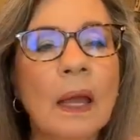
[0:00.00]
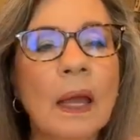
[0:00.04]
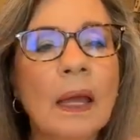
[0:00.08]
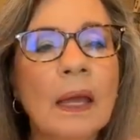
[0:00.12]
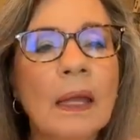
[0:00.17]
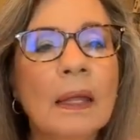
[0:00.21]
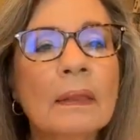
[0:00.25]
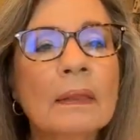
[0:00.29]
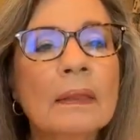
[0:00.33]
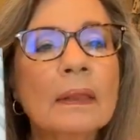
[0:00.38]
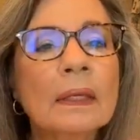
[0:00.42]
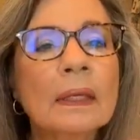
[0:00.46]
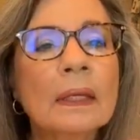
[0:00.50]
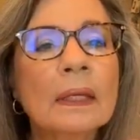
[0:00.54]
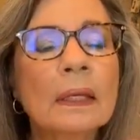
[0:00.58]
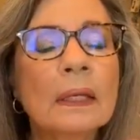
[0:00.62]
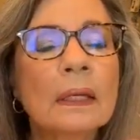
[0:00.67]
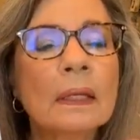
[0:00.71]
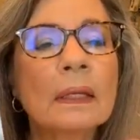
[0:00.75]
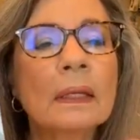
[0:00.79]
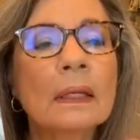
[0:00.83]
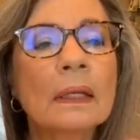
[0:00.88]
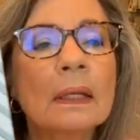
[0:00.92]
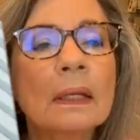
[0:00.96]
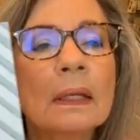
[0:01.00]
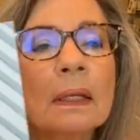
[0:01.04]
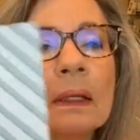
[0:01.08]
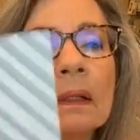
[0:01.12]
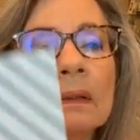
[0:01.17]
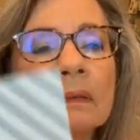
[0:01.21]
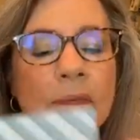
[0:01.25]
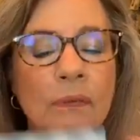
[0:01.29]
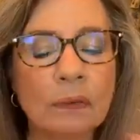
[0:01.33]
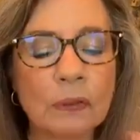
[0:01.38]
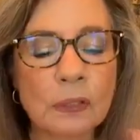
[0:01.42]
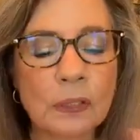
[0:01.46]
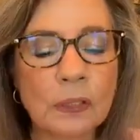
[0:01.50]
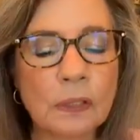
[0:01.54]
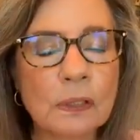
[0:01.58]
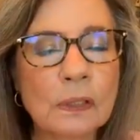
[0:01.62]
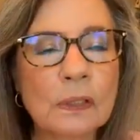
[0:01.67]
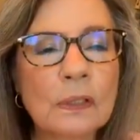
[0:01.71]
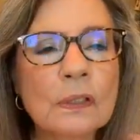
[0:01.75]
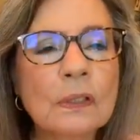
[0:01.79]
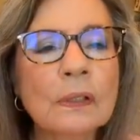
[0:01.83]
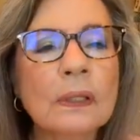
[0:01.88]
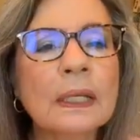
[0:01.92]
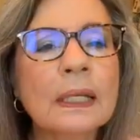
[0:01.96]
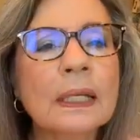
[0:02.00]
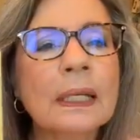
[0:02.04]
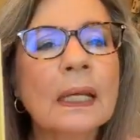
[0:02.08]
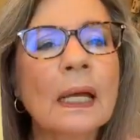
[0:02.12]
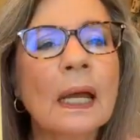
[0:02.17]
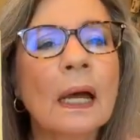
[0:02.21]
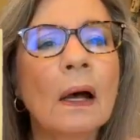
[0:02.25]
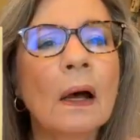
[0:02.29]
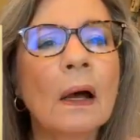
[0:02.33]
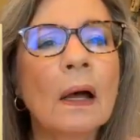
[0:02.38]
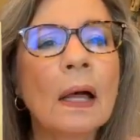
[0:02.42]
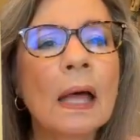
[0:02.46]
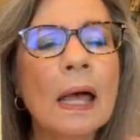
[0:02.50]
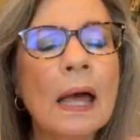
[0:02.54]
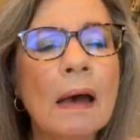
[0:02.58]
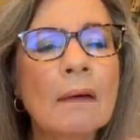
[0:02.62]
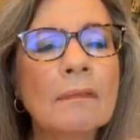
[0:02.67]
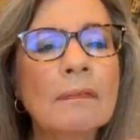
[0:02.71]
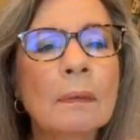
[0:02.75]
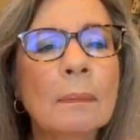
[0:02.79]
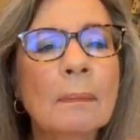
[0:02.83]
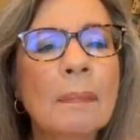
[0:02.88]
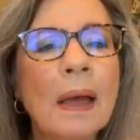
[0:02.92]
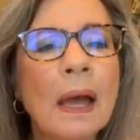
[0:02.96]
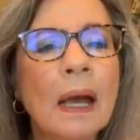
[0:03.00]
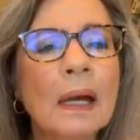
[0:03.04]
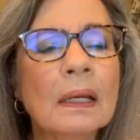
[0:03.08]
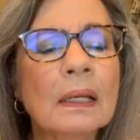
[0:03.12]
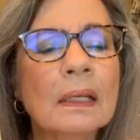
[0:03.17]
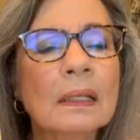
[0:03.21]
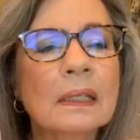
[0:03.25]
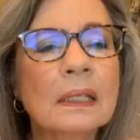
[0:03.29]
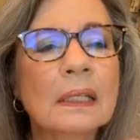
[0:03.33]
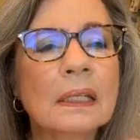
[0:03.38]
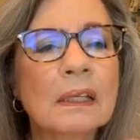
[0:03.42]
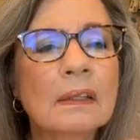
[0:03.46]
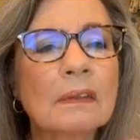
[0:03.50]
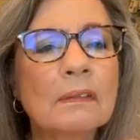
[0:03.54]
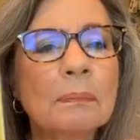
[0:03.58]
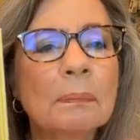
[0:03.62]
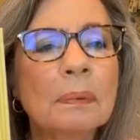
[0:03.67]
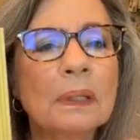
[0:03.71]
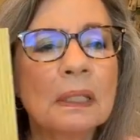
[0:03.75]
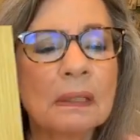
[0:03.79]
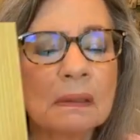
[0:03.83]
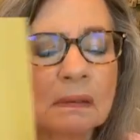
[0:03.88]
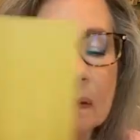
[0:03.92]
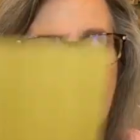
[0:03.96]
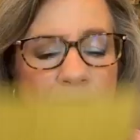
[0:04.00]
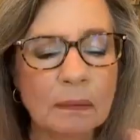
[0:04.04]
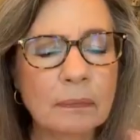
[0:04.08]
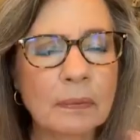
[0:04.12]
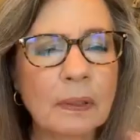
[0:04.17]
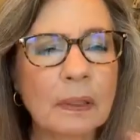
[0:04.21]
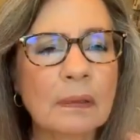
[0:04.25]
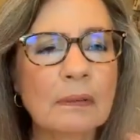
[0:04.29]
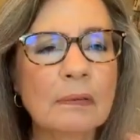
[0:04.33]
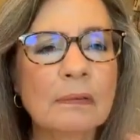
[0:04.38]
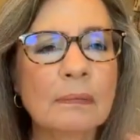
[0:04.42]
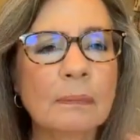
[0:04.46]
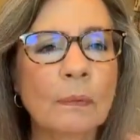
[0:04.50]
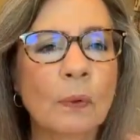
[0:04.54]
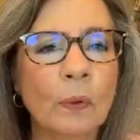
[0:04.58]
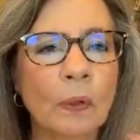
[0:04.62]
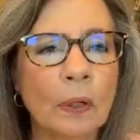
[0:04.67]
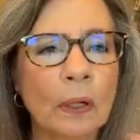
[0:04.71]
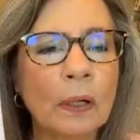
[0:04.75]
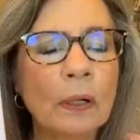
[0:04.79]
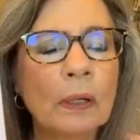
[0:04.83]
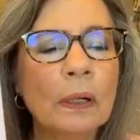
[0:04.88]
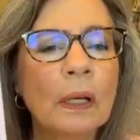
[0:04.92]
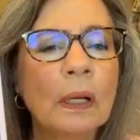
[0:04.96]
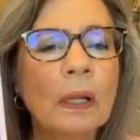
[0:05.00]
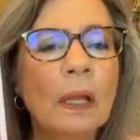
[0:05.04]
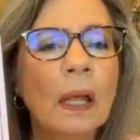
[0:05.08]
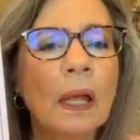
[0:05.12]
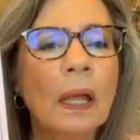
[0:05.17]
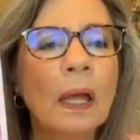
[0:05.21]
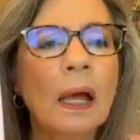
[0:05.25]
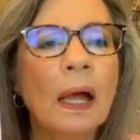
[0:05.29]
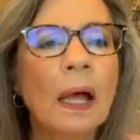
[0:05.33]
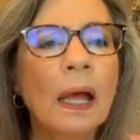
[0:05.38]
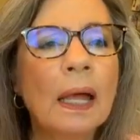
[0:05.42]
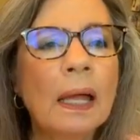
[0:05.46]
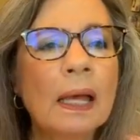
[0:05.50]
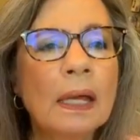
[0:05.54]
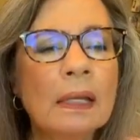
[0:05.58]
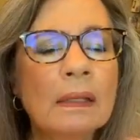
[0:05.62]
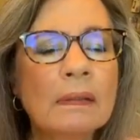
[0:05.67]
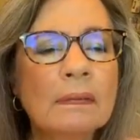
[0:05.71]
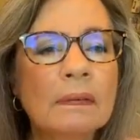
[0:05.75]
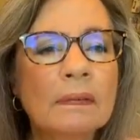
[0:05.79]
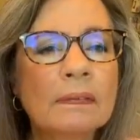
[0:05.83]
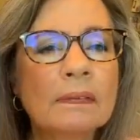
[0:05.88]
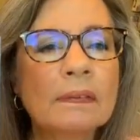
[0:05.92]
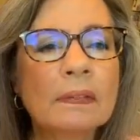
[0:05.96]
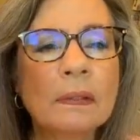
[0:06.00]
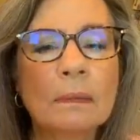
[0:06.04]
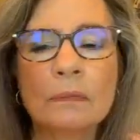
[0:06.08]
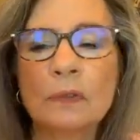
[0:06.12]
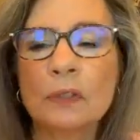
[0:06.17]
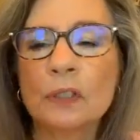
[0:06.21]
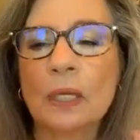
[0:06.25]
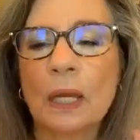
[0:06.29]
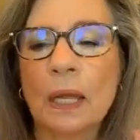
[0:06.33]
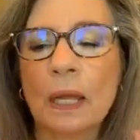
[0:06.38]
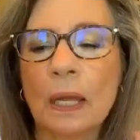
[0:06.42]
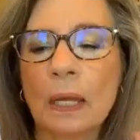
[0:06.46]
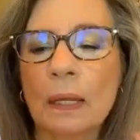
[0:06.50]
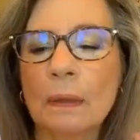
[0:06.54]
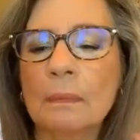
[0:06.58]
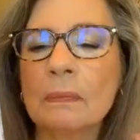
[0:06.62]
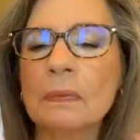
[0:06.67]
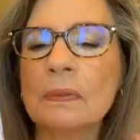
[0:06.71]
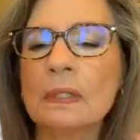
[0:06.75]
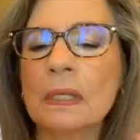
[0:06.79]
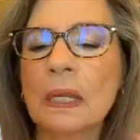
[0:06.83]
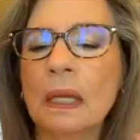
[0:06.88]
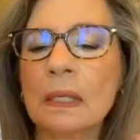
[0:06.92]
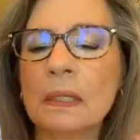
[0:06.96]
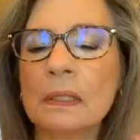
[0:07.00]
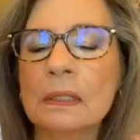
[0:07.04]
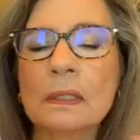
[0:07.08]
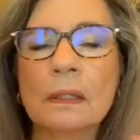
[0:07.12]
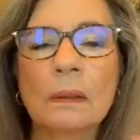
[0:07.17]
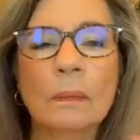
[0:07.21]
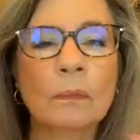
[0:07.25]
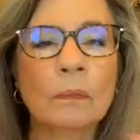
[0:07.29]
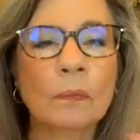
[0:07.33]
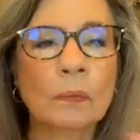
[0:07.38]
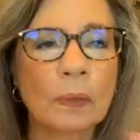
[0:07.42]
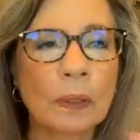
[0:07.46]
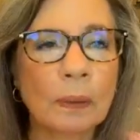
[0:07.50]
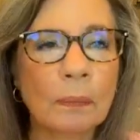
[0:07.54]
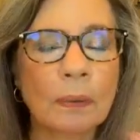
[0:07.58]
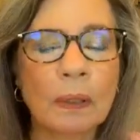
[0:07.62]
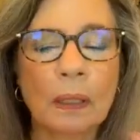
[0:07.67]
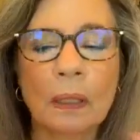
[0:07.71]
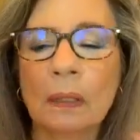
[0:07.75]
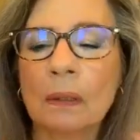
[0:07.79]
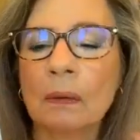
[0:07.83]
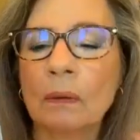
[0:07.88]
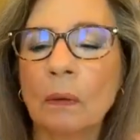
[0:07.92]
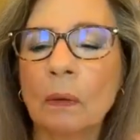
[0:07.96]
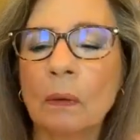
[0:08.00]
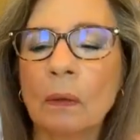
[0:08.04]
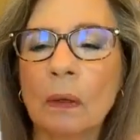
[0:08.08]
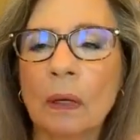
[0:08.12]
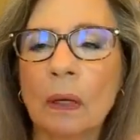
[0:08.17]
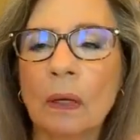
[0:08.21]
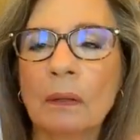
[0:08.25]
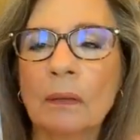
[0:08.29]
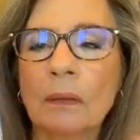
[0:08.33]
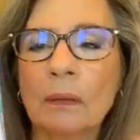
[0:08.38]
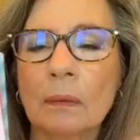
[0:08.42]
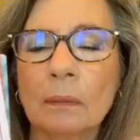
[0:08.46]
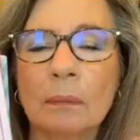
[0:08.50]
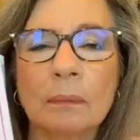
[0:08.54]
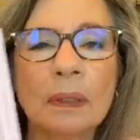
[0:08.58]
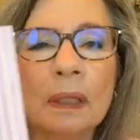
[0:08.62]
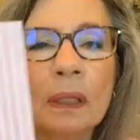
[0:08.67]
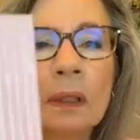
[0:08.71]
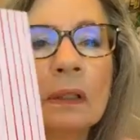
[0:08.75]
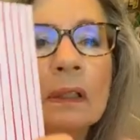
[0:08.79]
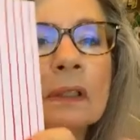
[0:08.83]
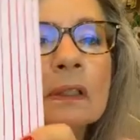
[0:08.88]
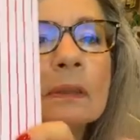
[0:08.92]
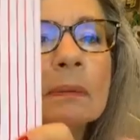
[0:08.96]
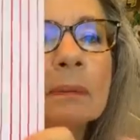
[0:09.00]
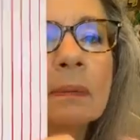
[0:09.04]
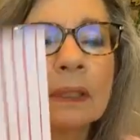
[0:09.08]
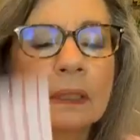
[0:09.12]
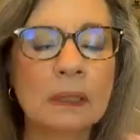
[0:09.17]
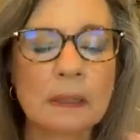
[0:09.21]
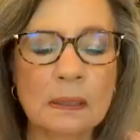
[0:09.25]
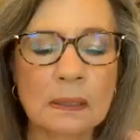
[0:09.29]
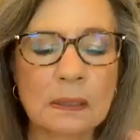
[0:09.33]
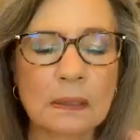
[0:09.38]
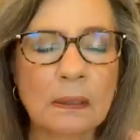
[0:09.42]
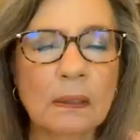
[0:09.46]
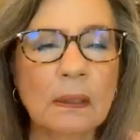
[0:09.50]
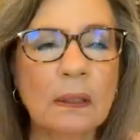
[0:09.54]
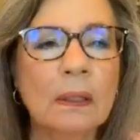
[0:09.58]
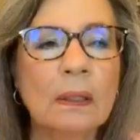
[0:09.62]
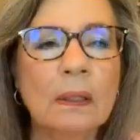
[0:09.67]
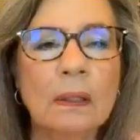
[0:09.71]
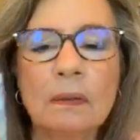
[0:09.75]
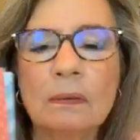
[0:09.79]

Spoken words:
And then, so you usually get a half a pack of DSP, sometimes more, and some gems and some ribbon or other embellishments.